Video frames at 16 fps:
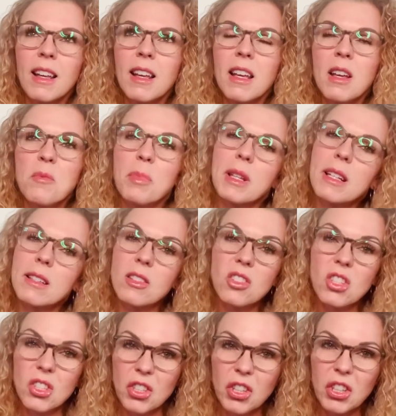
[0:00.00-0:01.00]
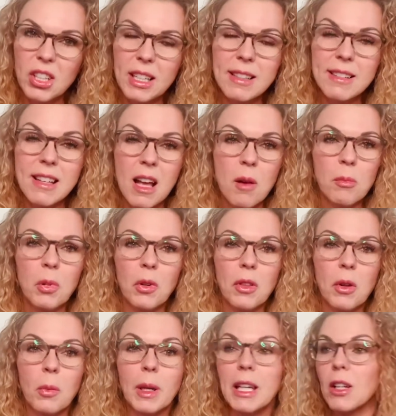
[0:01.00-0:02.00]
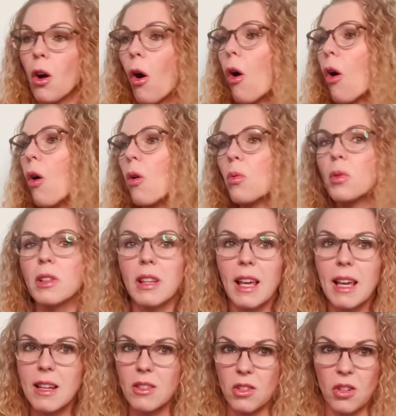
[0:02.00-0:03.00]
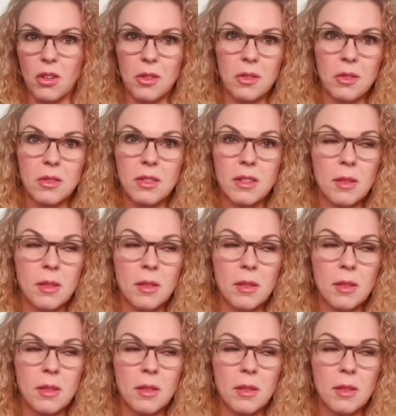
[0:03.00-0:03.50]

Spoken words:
But this is just a good example that we can all relate to.